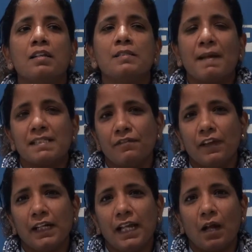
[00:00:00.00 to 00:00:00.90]

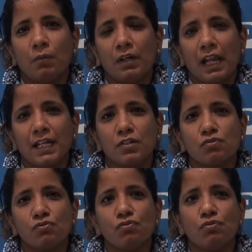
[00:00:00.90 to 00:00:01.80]
specifically I would like
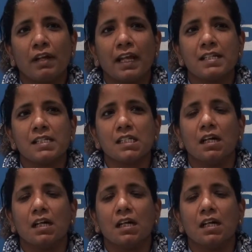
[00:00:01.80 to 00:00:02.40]
to look at